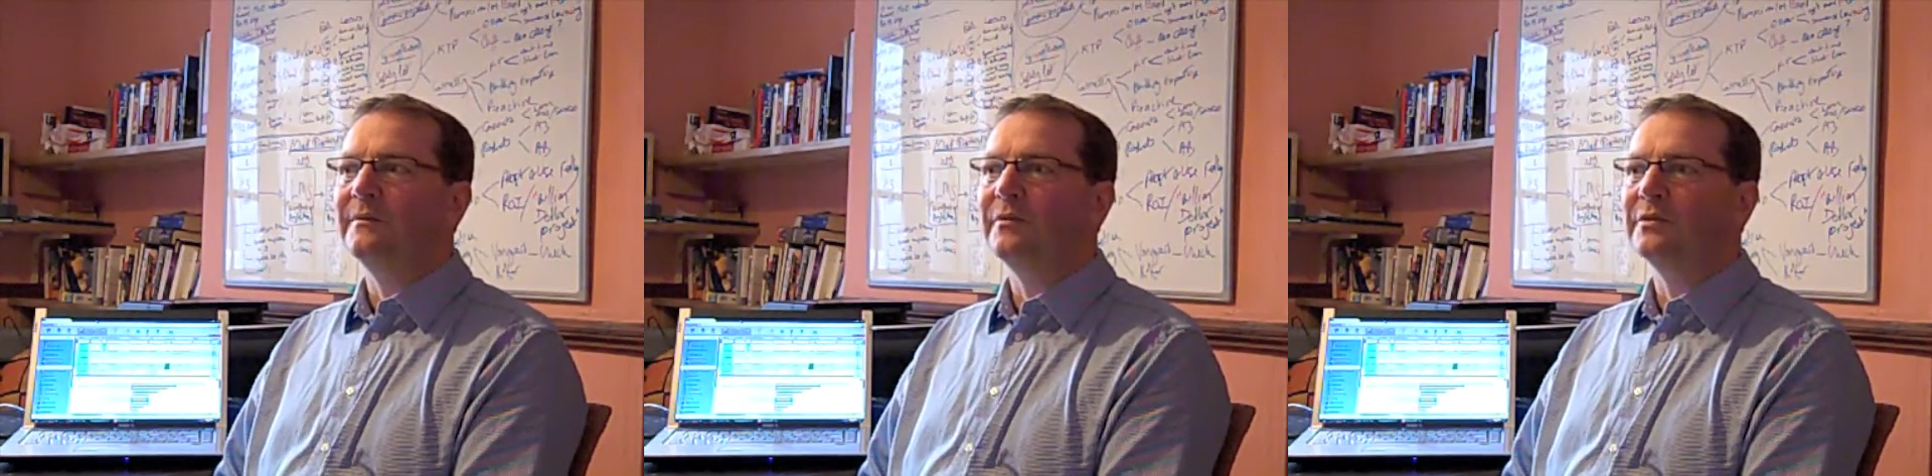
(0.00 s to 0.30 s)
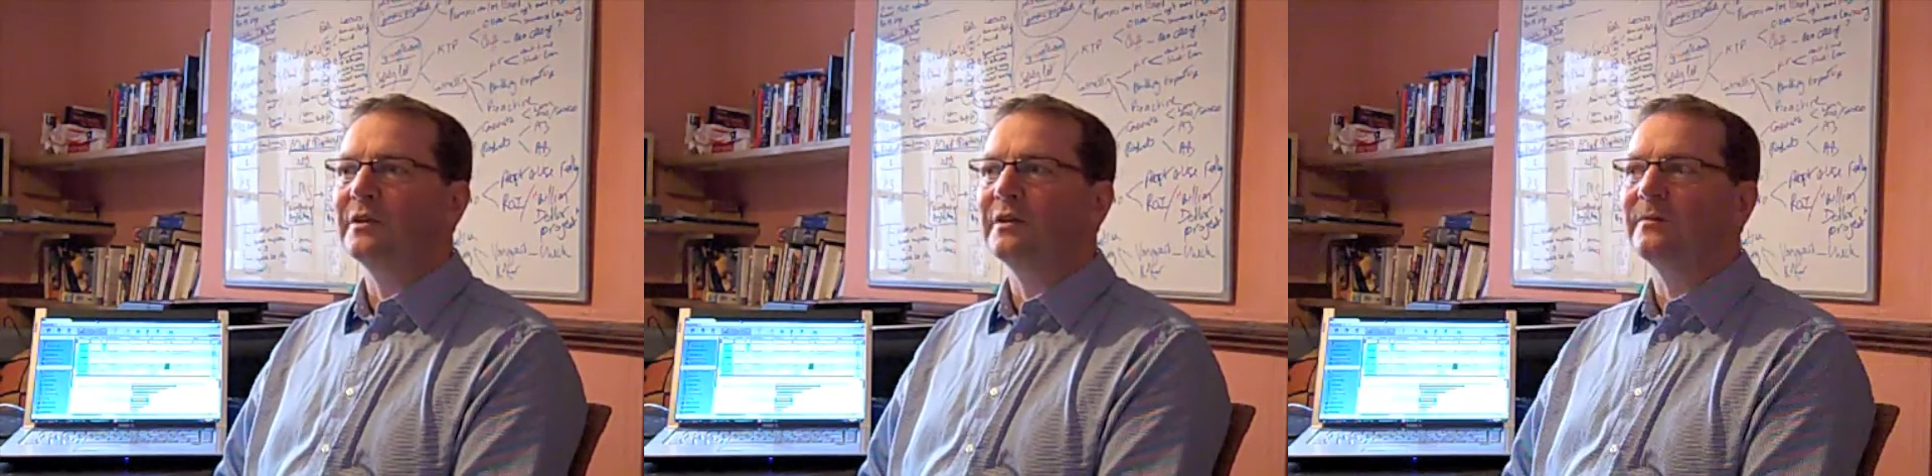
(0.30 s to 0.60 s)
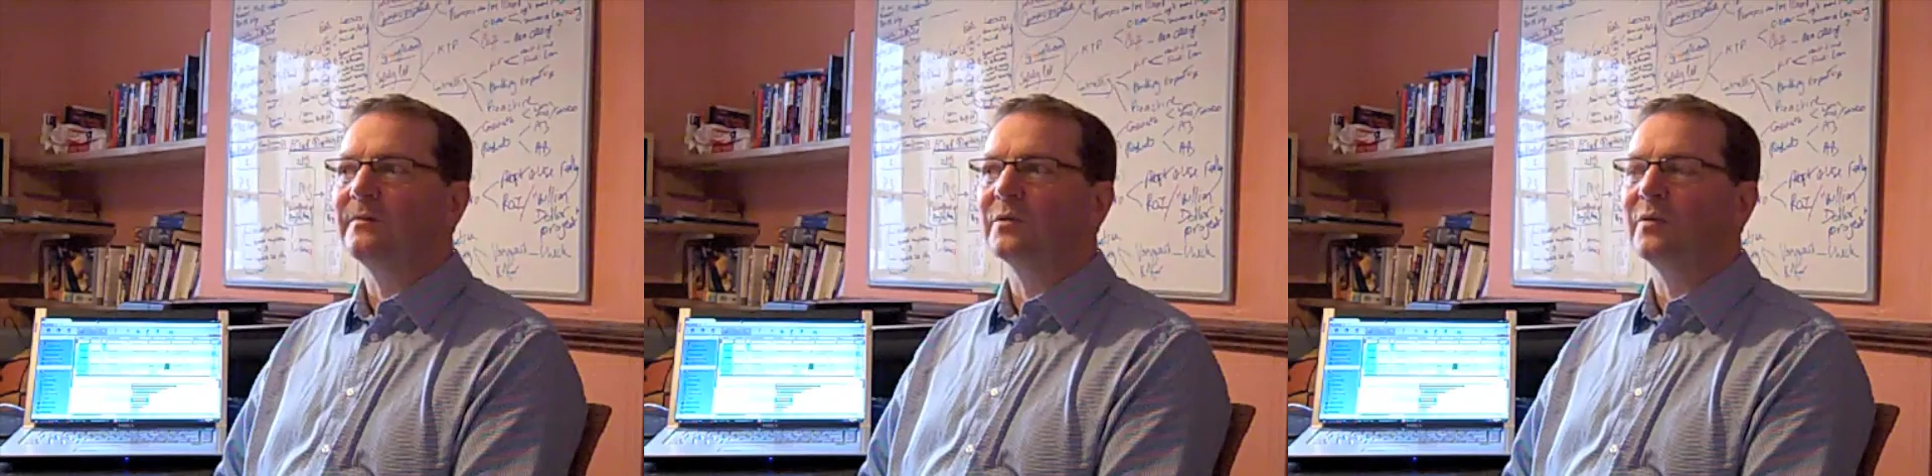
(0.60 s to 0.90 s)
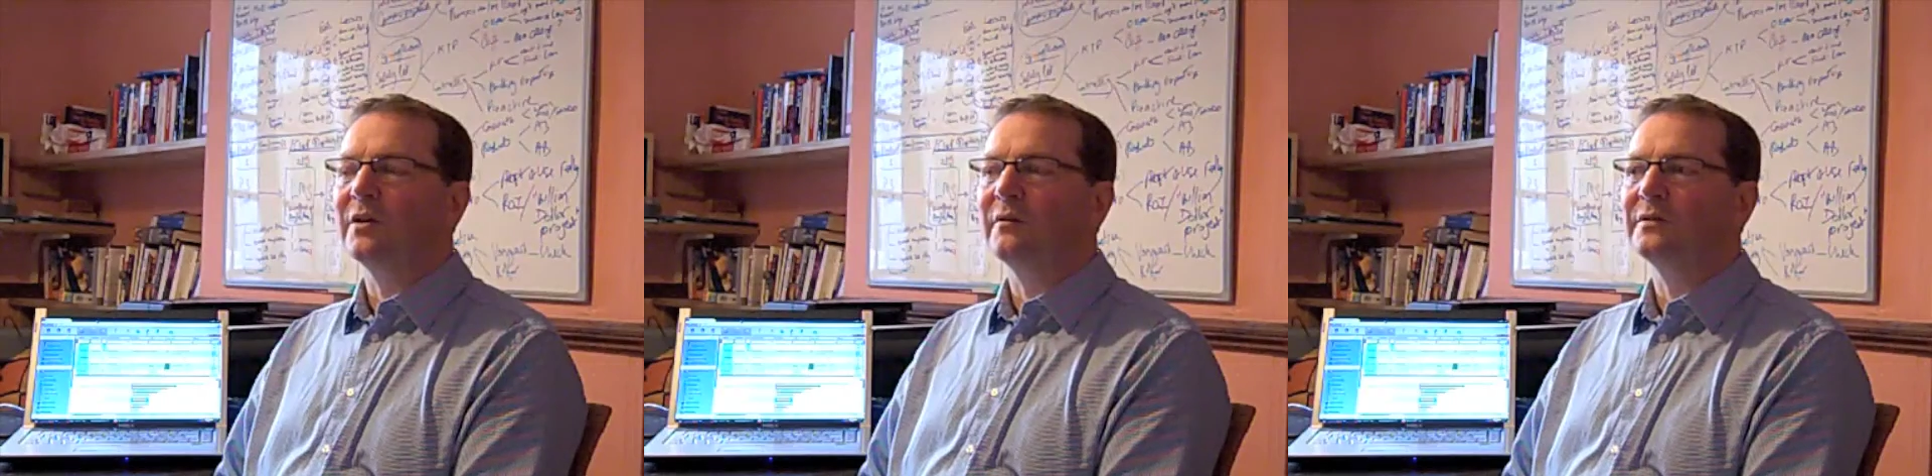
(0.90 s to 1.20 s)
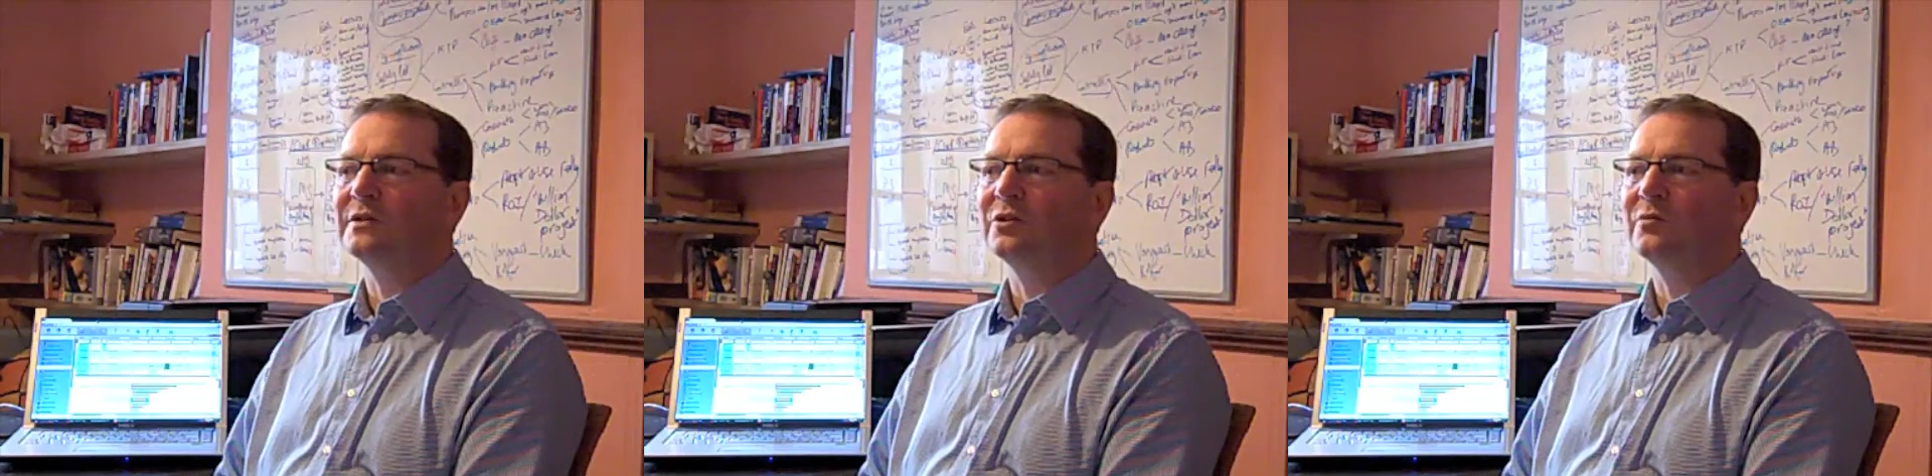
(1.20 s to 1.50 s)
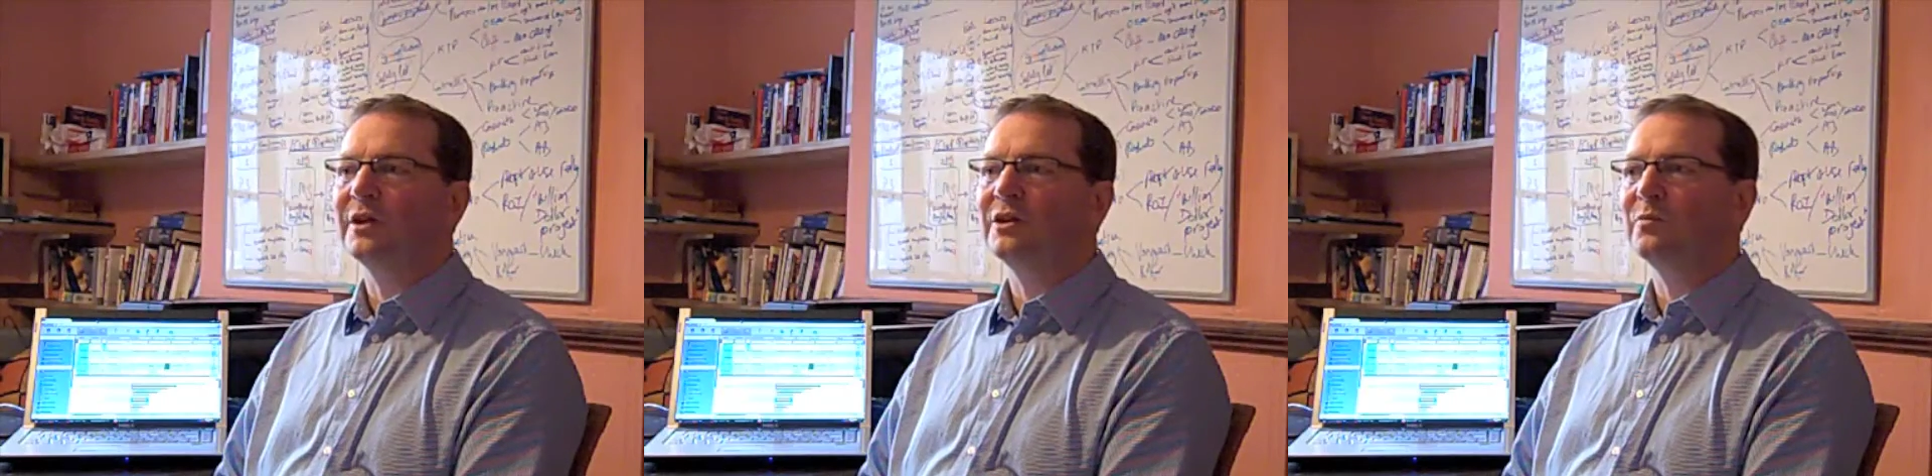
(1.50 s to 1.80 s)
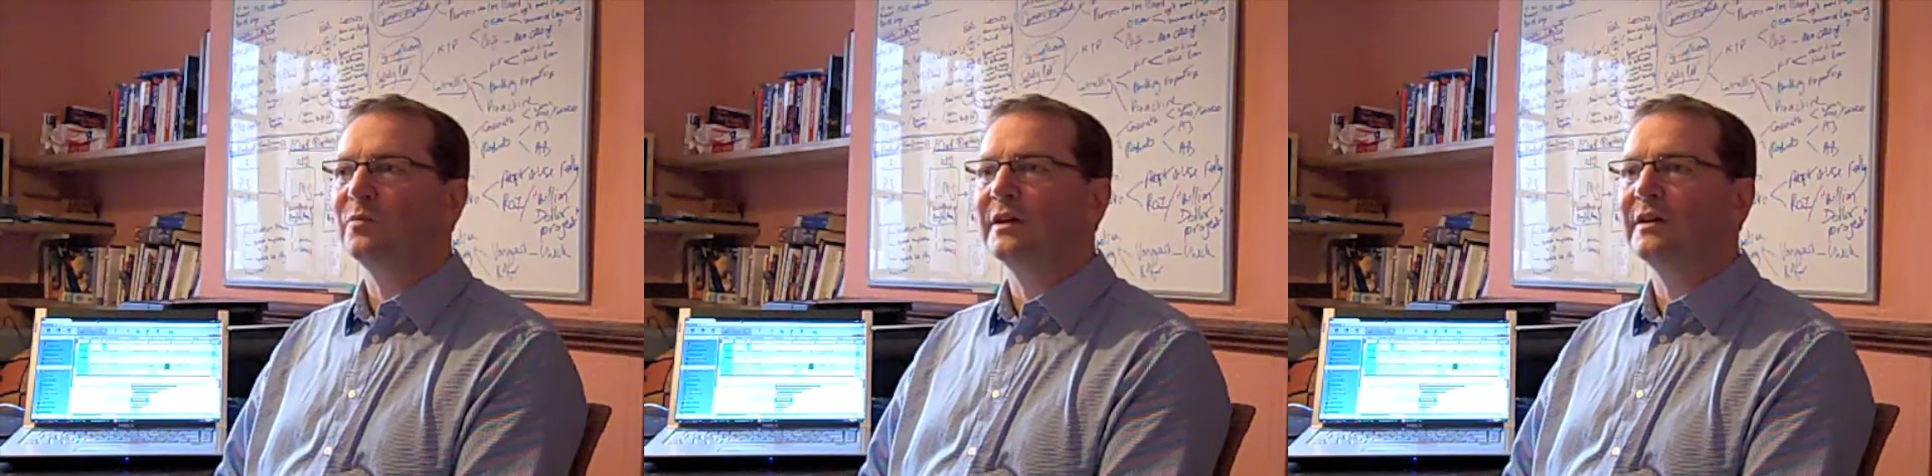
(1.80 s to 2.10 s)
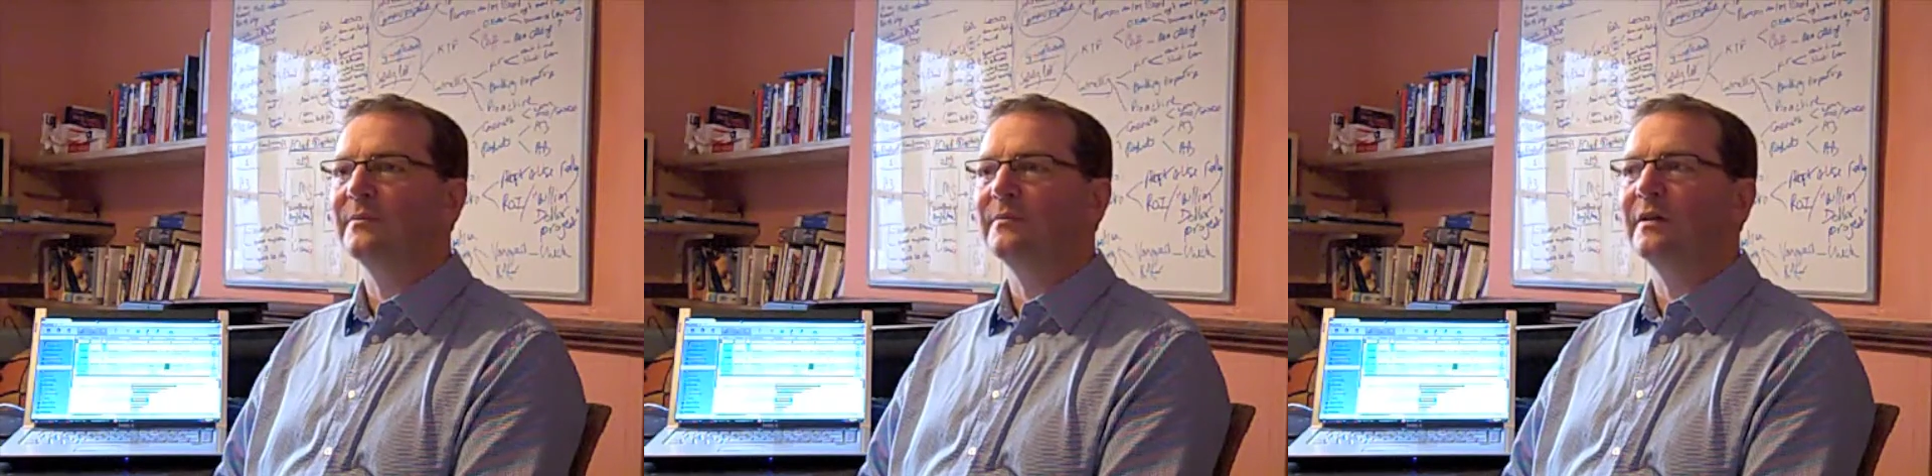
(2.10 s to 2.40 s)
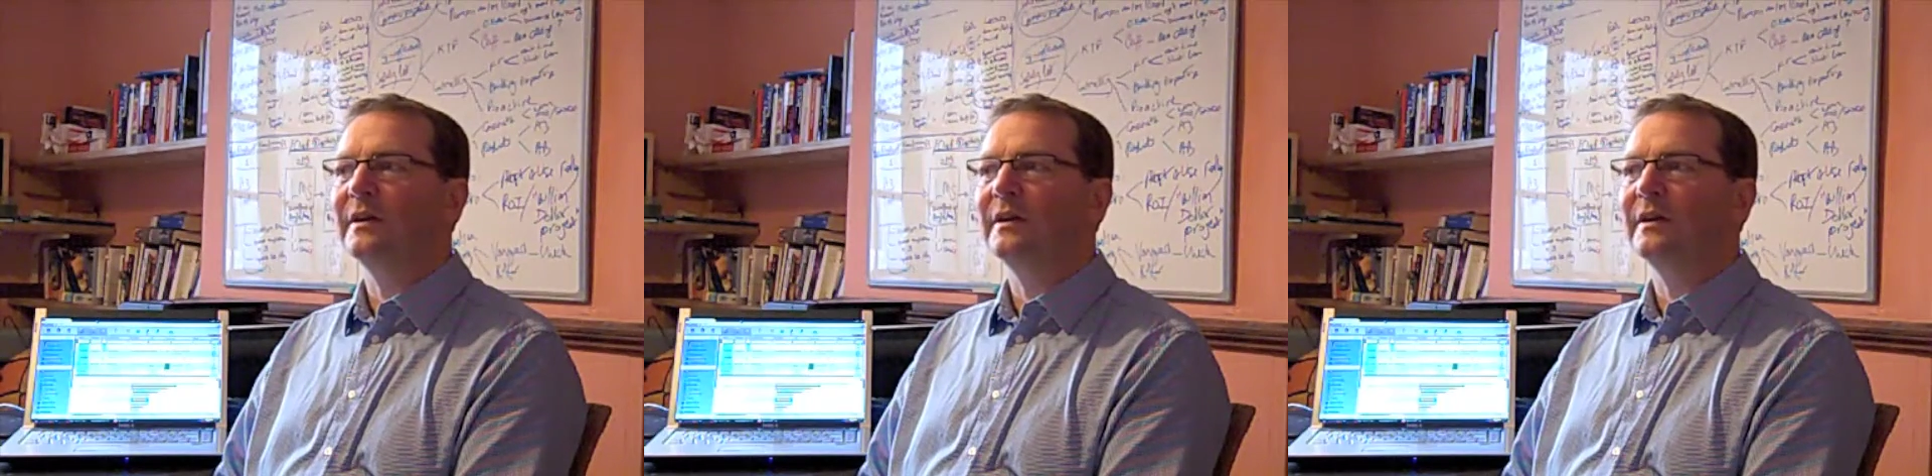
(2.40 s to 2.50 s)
there is quite often a situation where